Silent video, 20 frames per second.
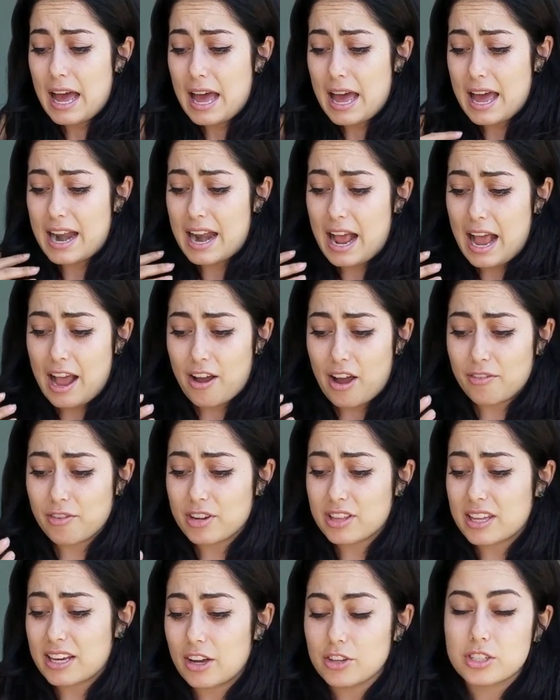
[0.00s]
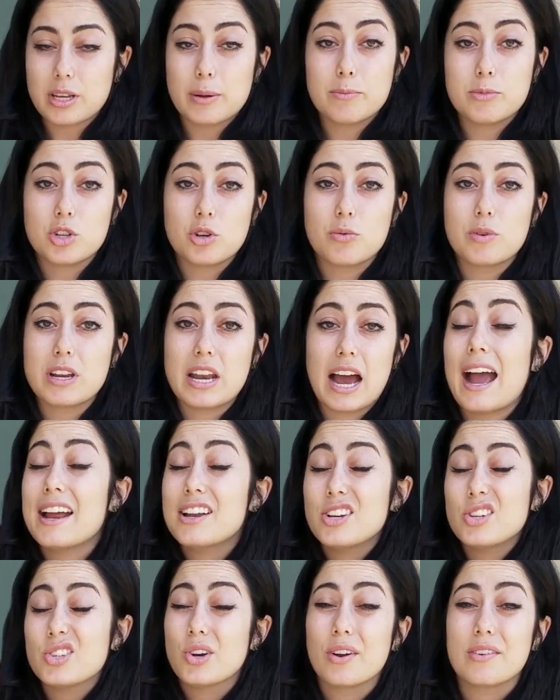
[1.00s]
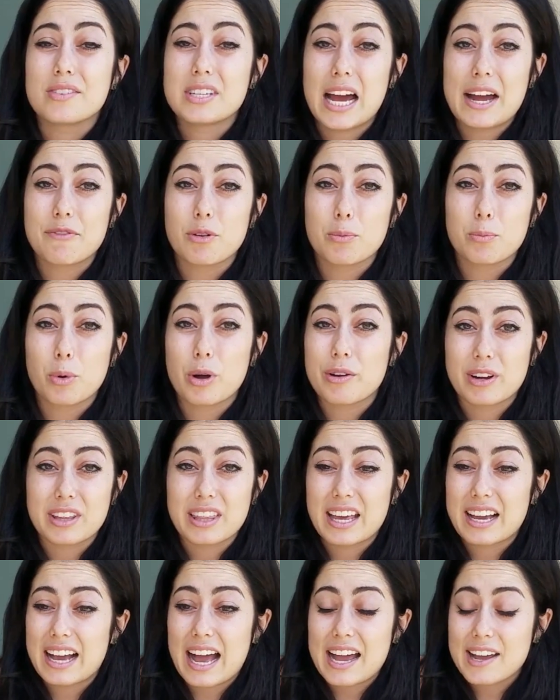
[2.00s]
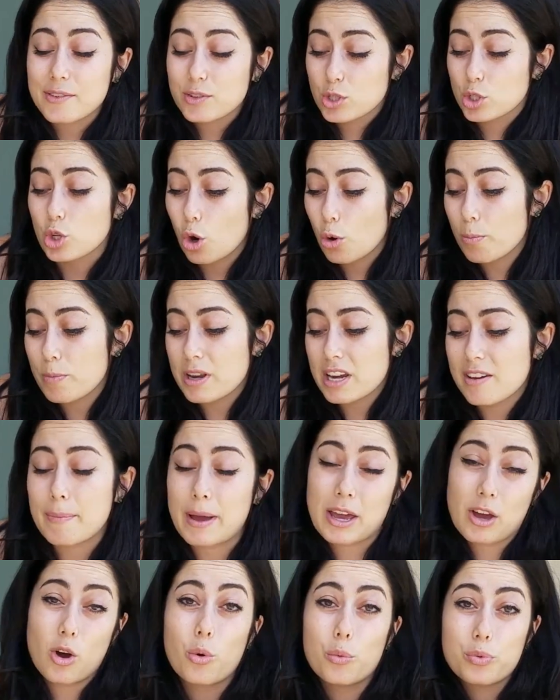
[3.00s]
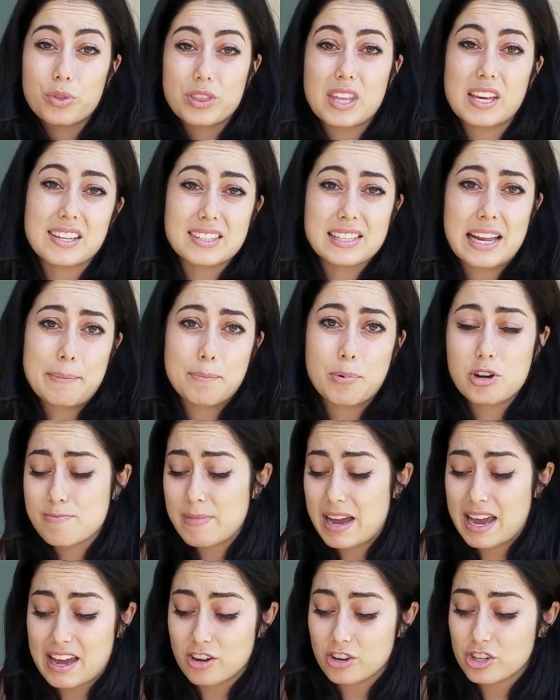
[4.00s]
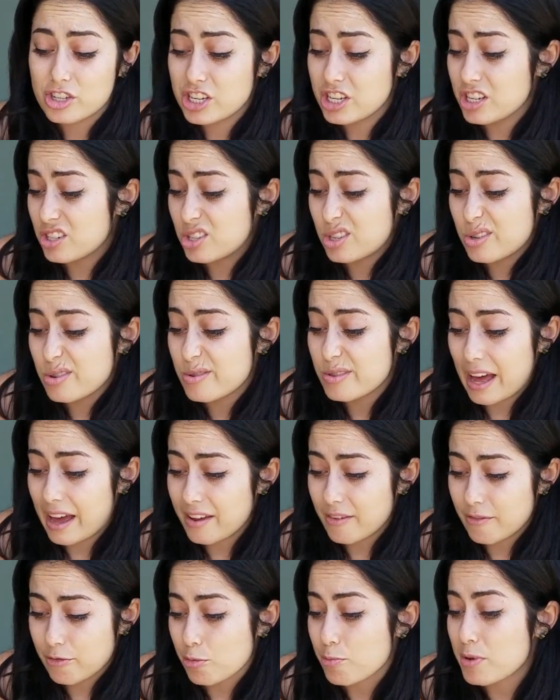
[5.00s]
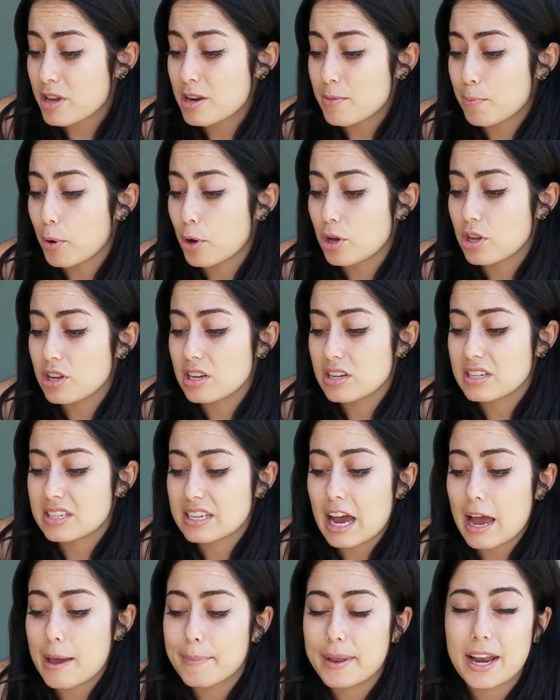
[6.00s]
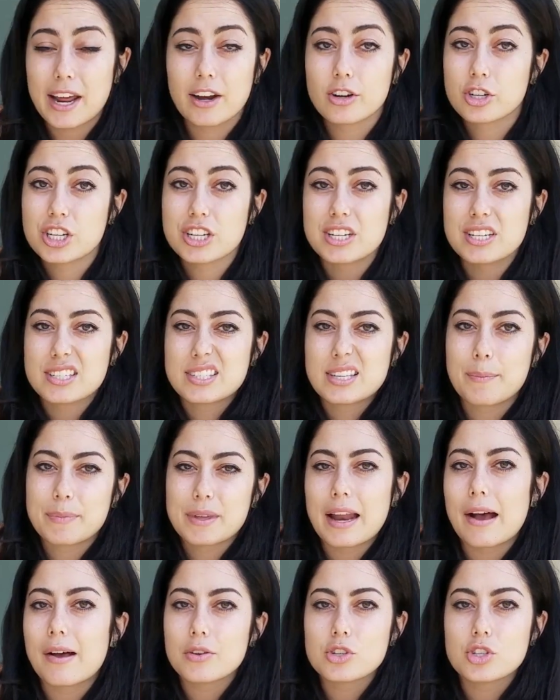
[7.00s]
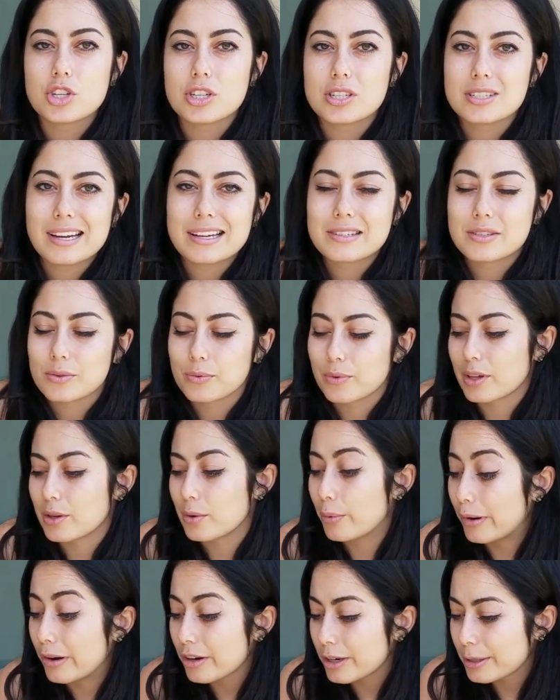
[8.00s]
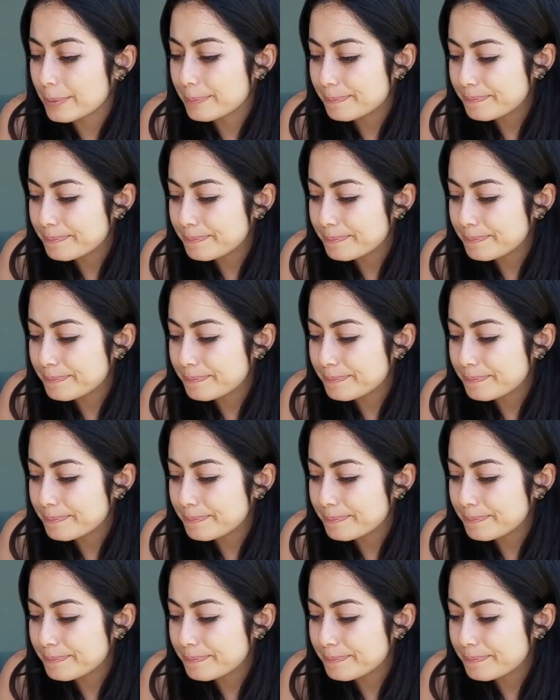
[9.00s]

and everything else I'm doing, I just don't have time for boyfriend. Like I have so many of my own things that I'm putting my energy into that for me to put time and energy into something else just doesn't really work.